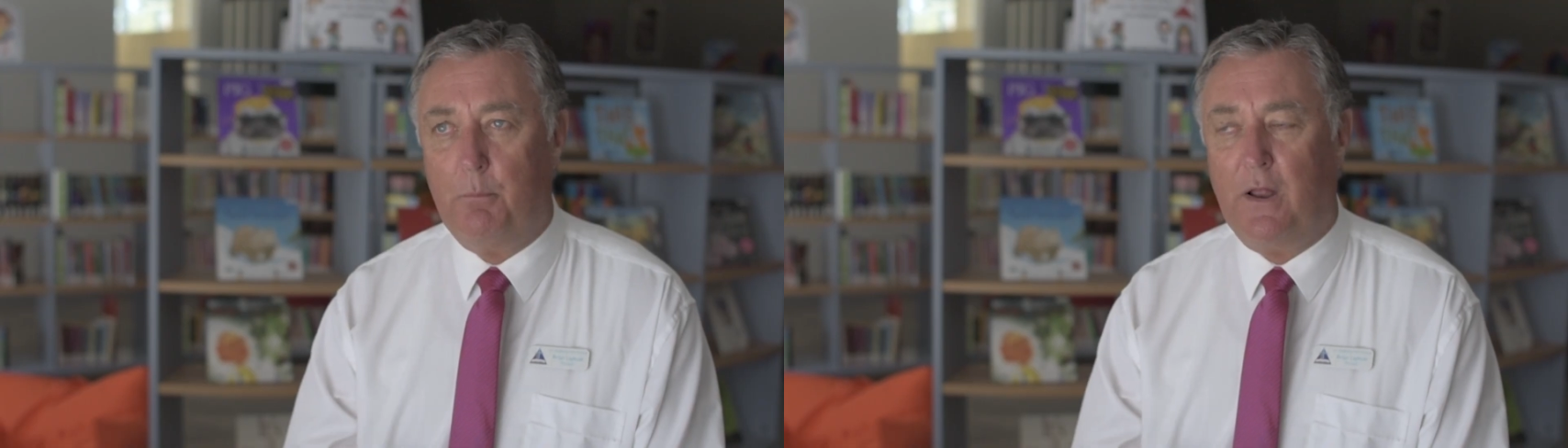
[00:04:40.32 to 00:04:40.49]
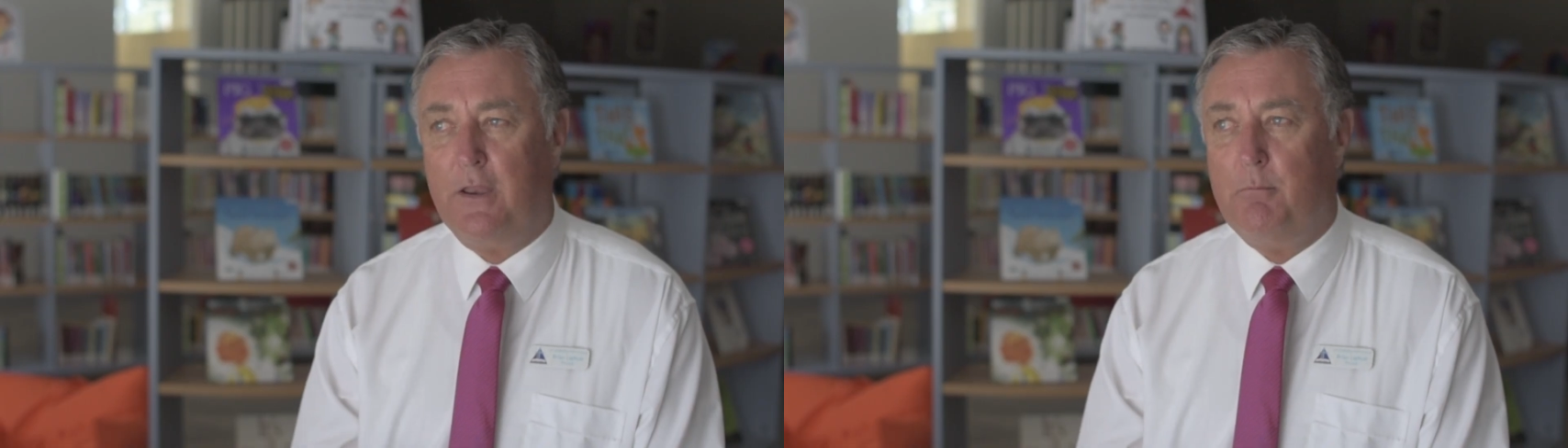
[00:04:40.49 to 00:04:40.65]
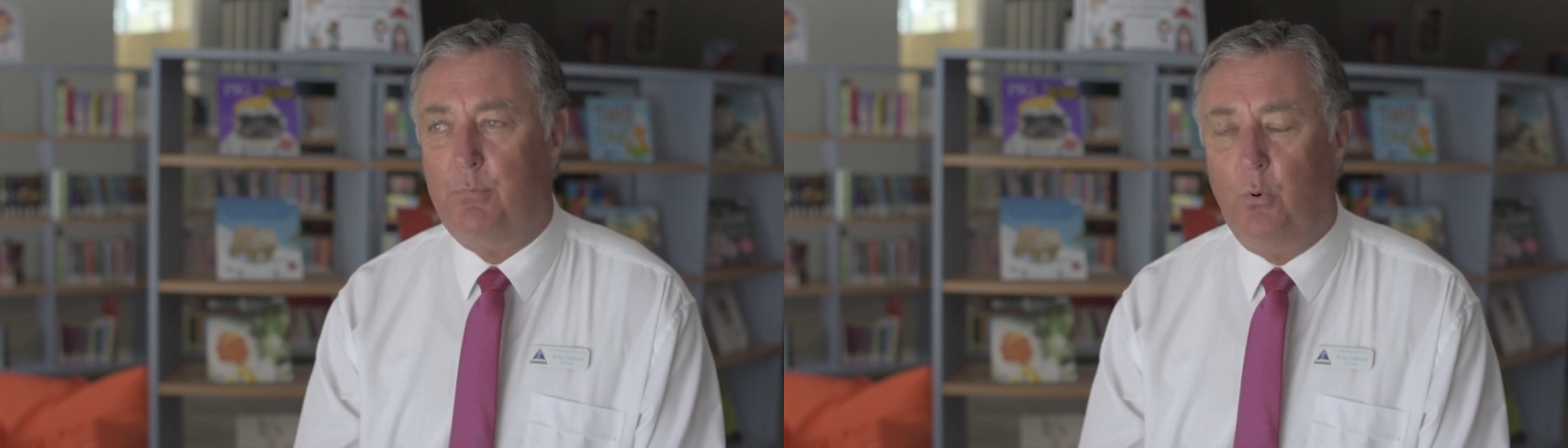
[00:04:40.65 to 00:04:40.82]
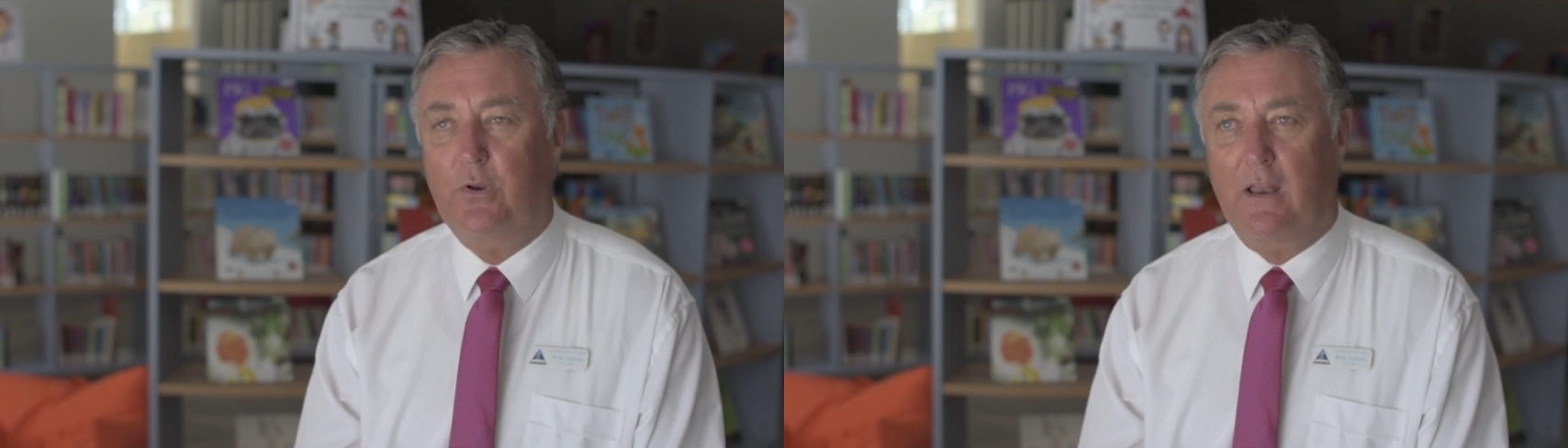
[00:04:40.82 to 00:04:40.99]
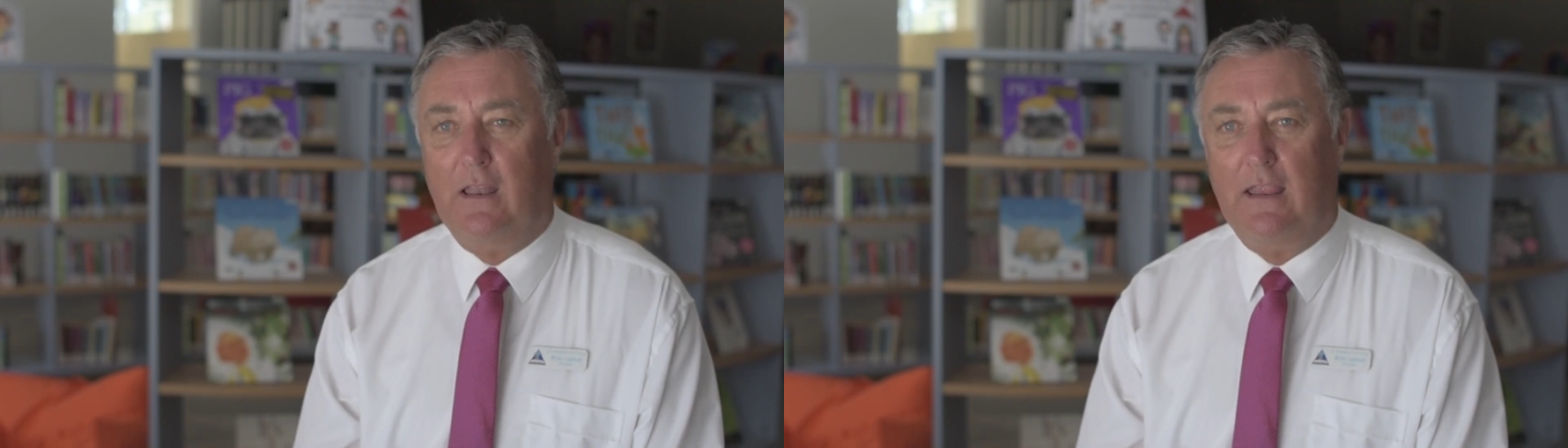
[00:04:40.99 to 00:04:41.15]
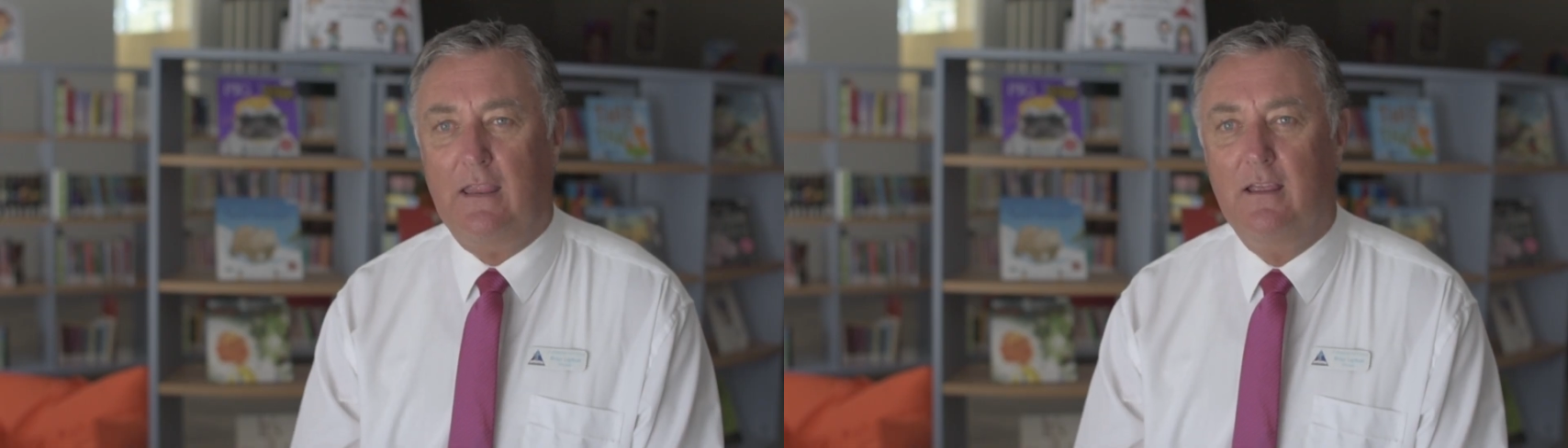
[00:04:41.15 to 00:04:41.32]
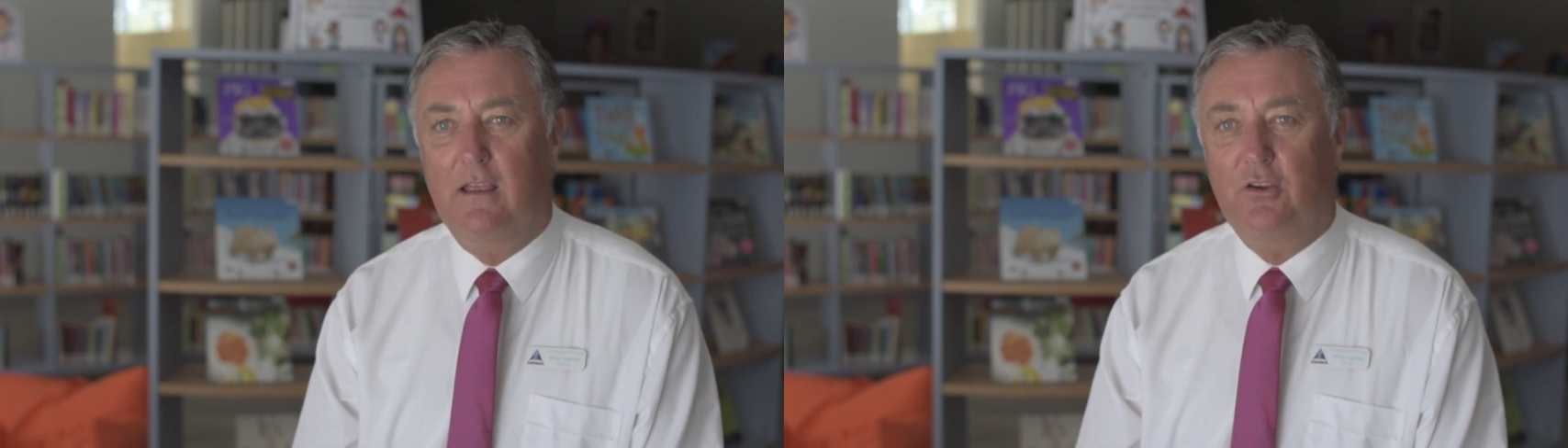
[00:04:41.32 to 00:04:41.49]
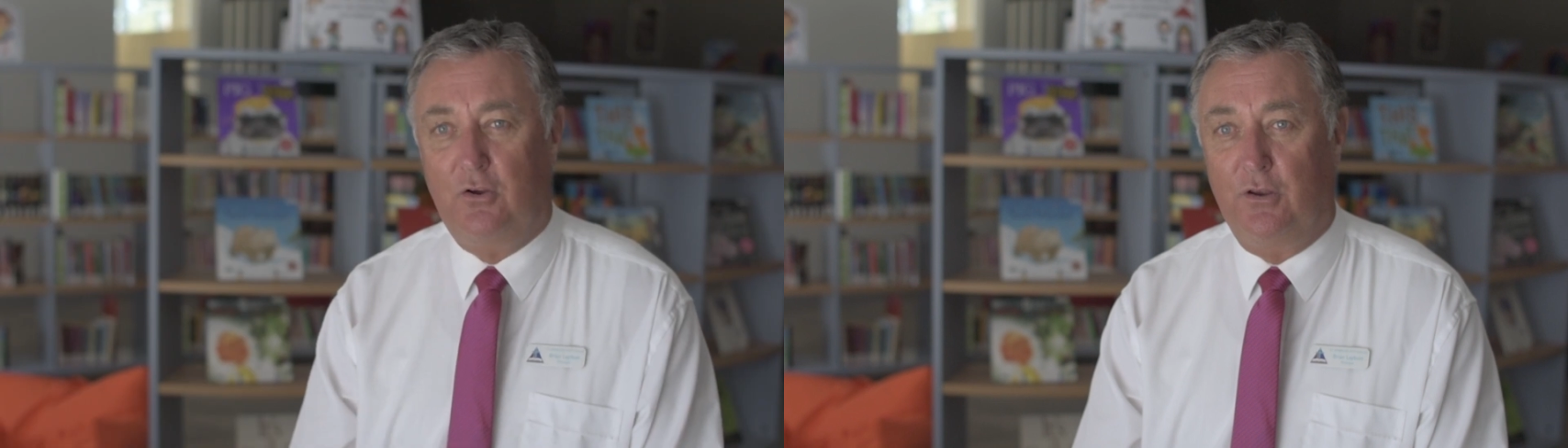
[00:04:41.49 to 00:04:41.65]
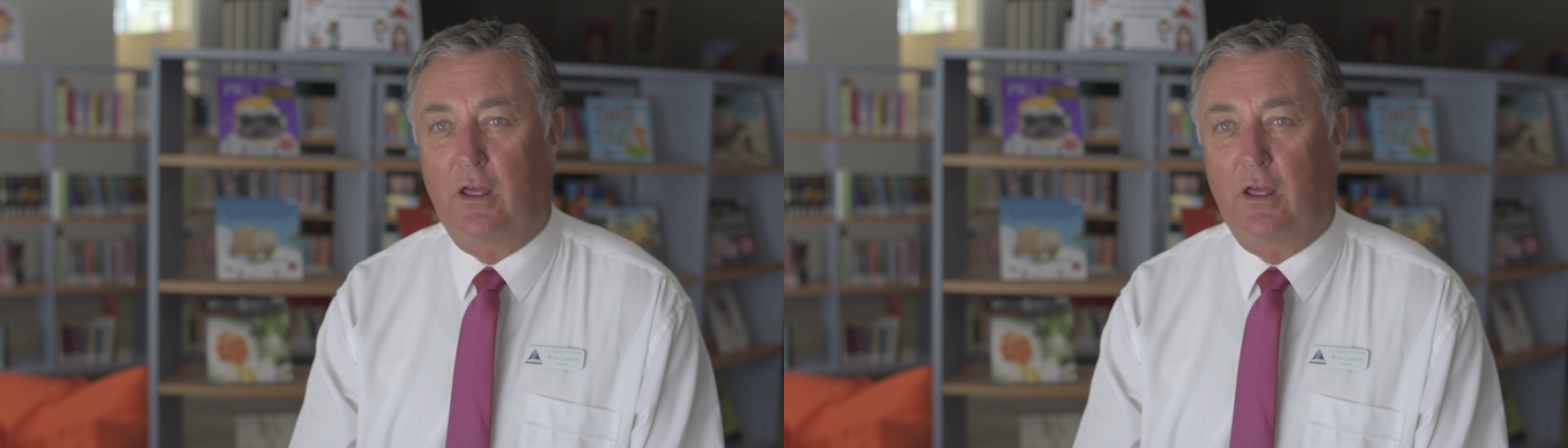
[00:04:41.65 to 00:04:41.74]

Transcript: but importantly, you